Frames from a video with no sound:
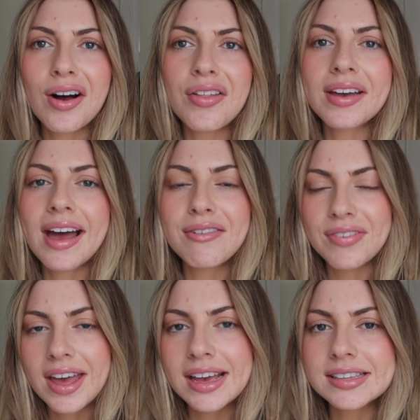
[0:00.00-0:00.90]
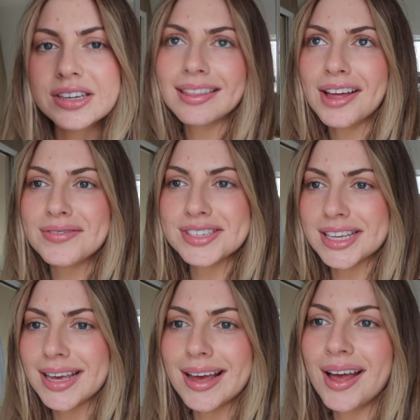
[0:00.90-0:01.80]
all the cafes. I love
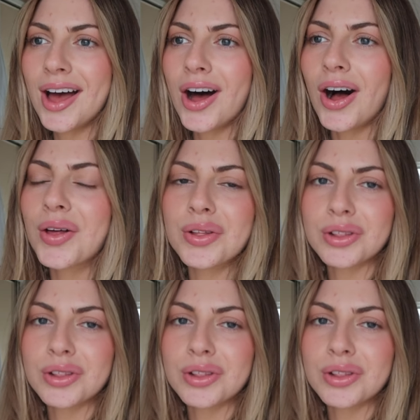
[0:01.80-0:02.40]
seeing all the